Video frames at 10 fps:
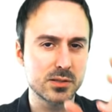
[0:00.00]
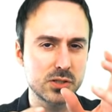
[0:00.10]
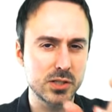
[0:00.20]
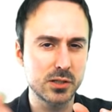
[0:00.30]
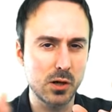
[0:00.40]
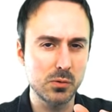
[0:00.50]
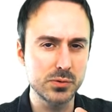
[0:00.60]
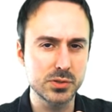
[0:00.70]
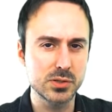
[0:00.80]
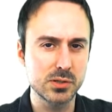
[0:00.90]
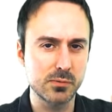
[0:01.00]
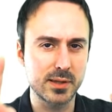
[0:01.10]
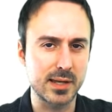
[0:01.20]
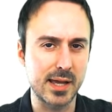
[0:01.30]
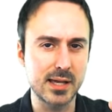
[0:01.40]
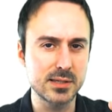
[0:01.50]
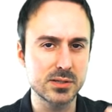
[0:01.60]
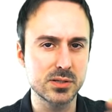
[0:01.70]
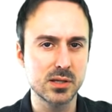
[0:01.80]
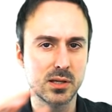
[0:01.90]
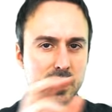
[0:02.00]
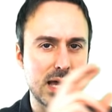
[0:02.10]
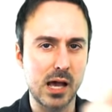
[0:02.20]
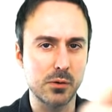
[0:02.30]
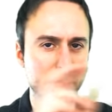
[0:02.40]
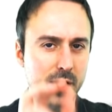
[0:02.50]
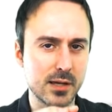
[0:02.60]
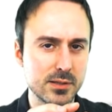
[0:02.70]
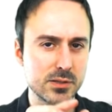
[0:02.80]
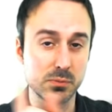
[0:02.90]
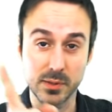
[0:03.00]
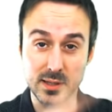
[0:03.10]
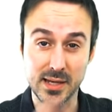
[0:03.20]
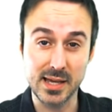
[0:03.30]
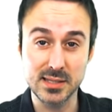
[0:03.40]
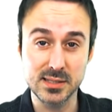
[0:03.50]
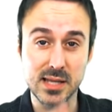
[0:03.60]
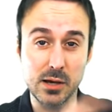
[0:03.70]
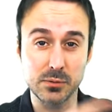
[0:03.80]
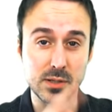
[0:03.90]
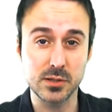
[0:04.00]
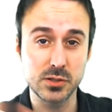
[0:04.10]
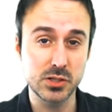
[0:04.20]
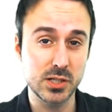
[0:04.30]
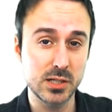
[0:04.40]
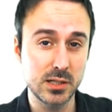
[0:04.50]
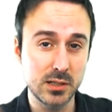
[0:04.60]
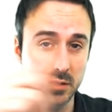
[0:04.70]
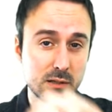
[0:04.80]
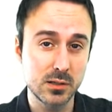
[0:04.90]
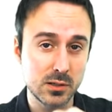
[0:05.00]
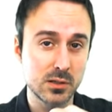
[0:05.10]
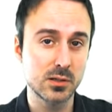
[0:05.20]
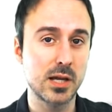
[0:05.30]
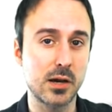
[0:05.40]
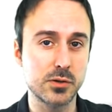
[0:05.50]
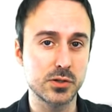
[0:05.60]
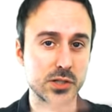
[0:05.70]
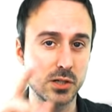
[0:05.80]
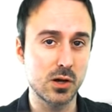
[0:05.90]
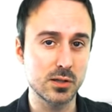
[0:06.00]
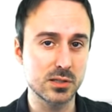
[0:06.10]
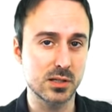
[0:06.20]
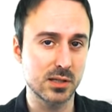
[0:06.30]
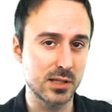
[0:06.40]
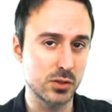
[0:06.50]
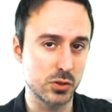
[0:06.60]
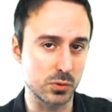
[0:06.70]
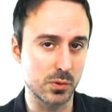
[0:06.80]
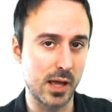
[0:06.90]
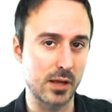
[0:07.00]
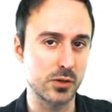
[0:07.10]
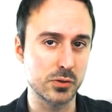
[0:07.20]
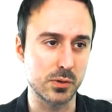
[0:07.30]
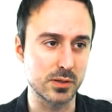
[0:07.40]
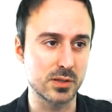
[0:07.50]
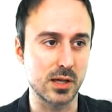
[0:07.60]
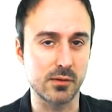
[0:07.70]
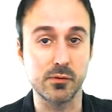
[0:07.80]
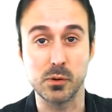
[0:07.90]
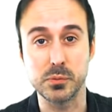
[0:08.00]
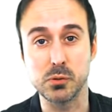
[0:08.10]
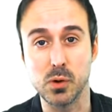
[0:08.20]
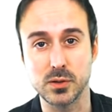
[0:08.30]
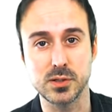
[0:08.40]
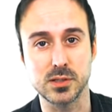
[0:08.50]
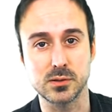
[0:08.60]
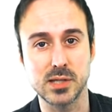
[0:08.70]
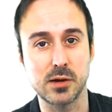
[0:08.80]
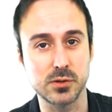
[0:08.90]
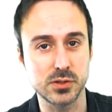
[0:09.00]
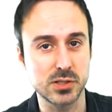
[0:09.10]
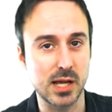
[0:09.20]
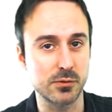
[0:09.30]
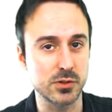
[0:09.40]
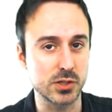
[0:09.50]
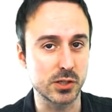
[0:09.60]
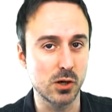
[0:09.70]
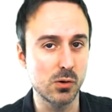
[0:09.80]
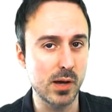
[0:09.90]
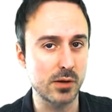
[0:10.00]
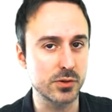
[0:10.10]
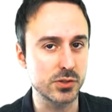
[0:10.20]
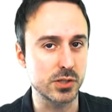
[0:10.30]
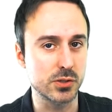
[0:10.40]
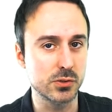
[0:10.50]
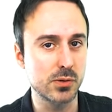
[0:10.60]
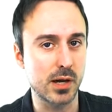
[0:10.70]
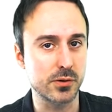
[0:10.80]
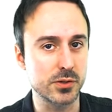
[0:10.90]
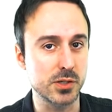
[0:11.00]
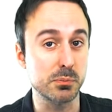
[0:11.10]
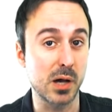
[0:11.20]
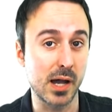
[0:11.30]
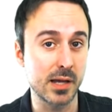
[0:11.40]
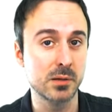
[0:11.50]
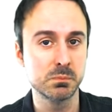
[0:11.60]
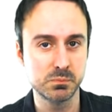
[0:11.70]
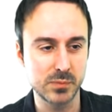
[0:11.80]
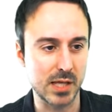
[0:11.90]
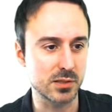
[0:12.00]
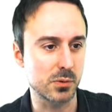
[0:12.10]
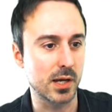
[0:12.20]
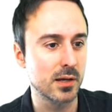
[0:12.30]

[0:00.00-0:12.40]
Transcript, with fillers: she goes with an S, how does with an S, how does she how does she constantly do? And do is the verb you want to use. How does she, how does she go? How does she do? How does she buy? That's why.